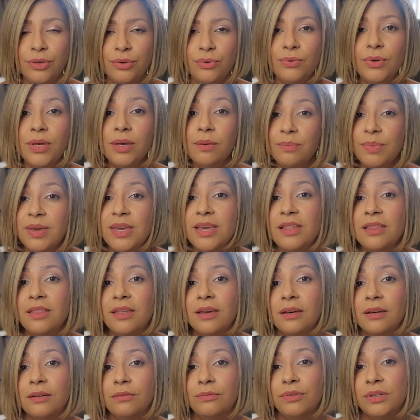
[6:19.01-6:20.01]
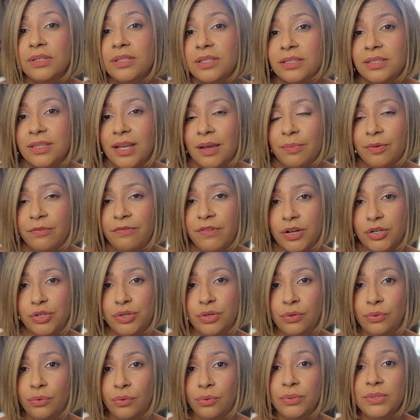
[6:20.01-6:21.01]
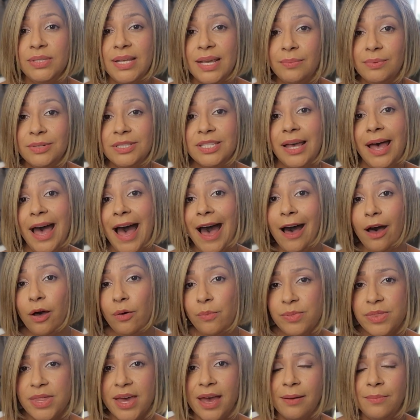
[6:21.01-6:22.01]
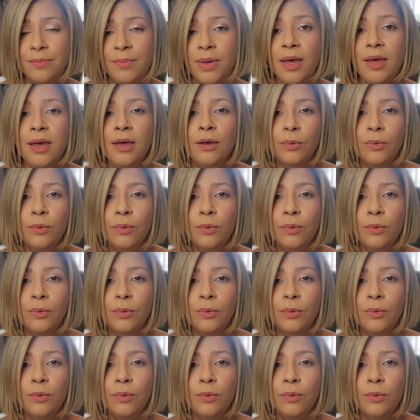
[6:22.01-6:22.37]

you can be the real estate professional who's able to help them